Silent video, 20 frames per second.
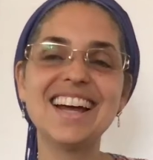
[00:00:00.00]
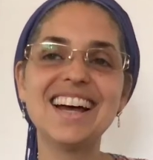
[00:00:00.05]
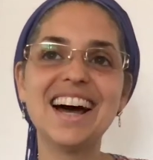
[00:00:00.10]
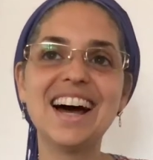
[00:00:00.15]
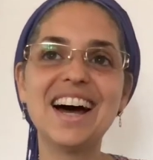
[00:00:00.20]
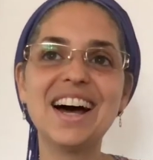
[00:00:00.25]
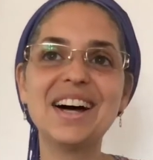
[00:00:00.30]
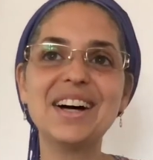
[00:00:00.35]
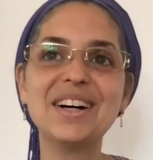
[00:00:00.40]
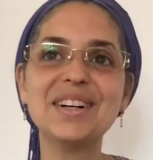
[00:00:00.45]

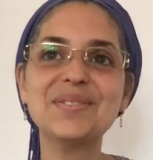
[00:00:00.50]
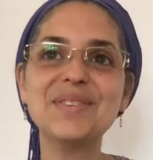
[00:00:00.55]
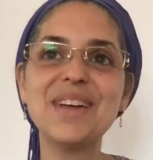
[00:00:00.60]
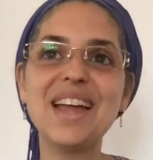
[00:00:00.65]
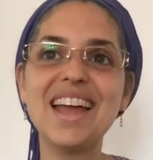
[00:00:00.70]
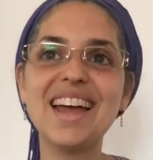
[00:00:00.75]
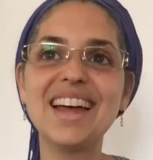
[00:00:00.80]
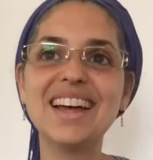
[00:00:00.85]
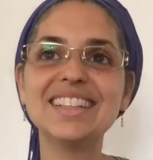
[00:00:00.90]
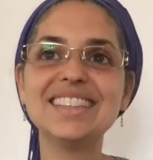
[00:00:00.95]

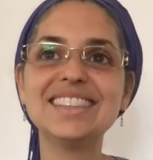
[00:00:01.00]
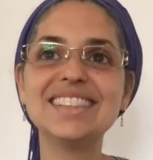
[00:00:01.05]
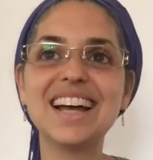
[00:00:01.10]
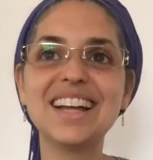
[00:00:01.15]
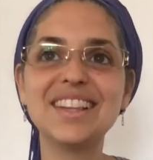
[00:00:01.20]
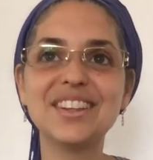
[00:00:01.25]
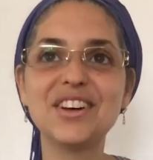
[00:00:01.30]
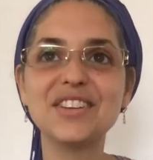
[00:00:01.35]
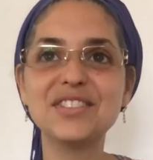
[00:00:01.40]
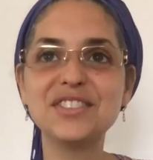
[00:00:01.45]
And I
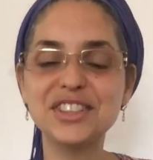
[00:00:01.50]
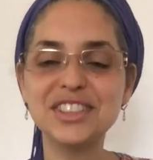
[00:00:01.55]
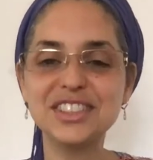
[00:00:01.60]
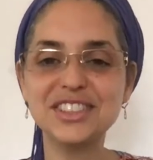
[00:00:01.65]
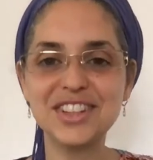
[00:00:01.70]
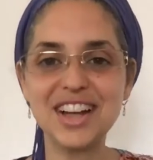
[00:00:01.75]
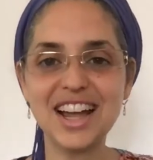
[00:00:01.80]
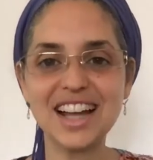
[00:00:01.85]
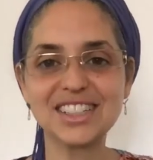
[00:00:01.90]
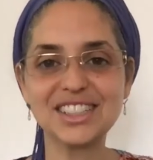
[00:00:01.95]
love your
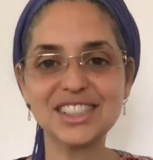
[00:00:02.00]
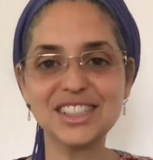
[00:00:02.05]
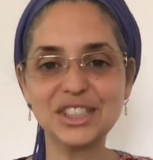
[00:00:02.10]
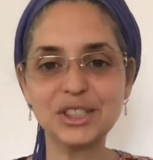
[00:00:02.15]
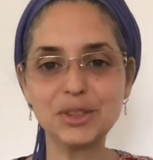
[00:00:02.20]
interactions.